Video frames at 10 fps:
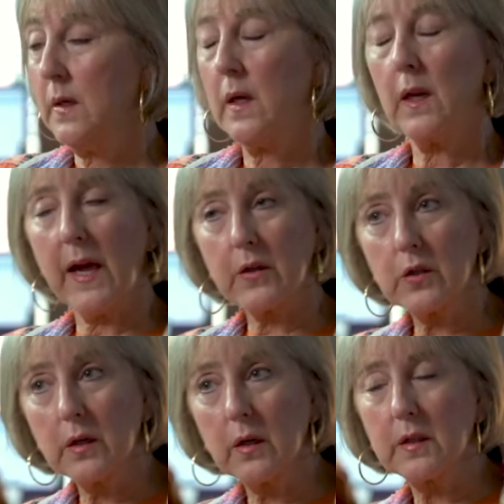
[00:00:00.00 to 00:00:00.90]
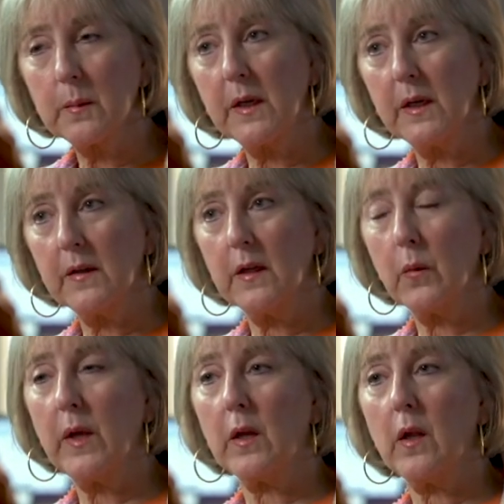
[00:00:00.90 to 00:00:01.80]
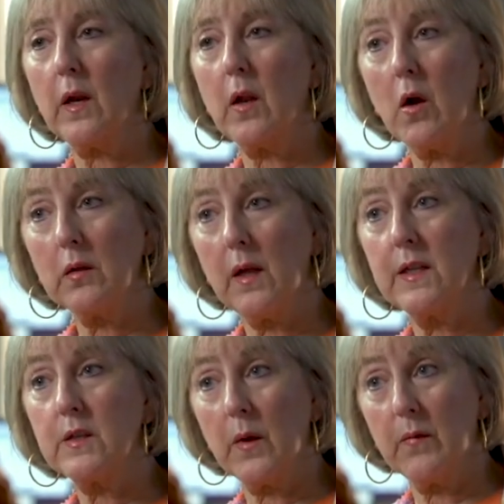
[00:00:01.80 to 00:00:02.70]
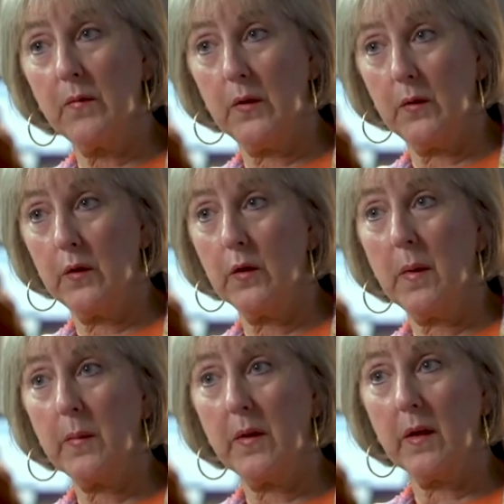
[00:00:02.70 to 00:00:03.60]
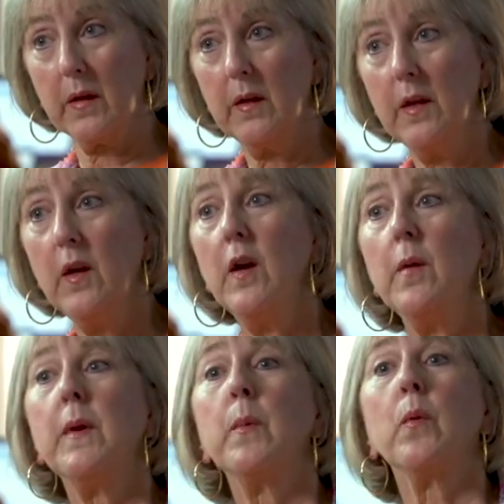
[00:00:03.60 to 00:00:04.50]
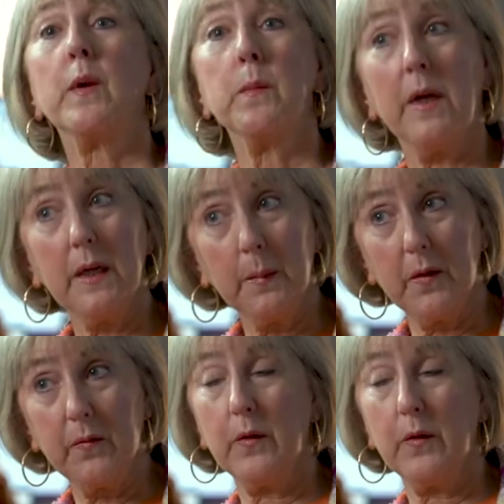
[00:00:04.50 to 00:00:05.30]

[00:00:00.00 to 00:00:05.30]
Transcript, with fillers: Mm-hmm. Last year, at the beginning of the year, we had a lot of long lines around food. You remember that? Yes. People were complaining about food.